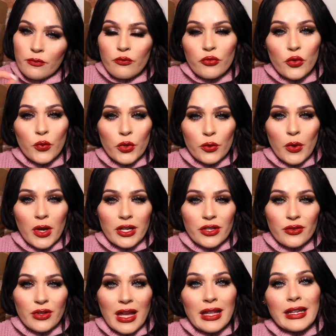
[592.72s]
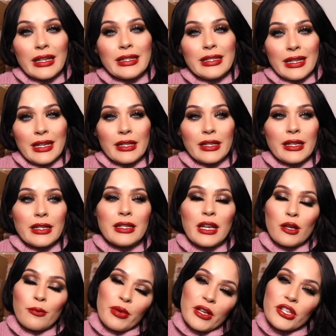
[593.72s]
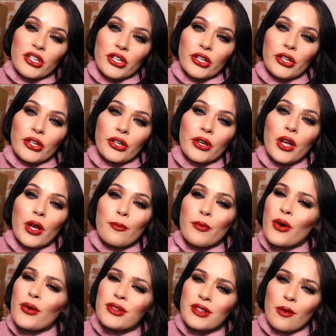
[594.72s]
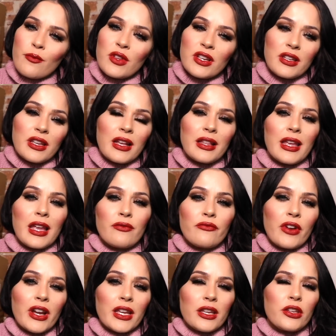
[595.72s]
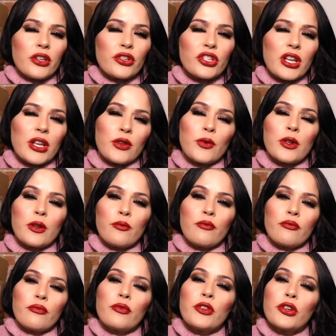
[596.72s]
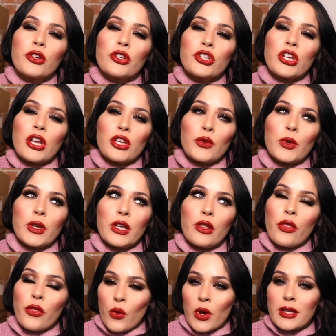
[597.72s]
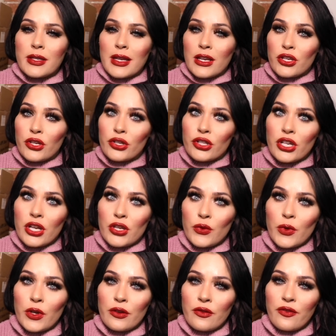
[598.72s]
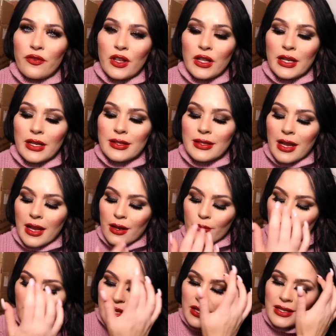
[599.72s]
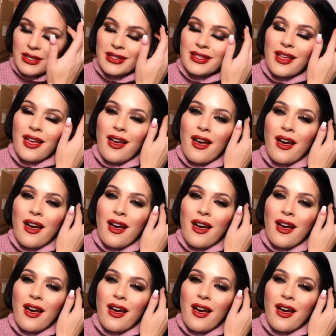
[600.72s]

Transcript: You would want to do that like daily. Take a picture, post something daily, and write your genuine, your genuine thoughts and your genuine feelings and opinions.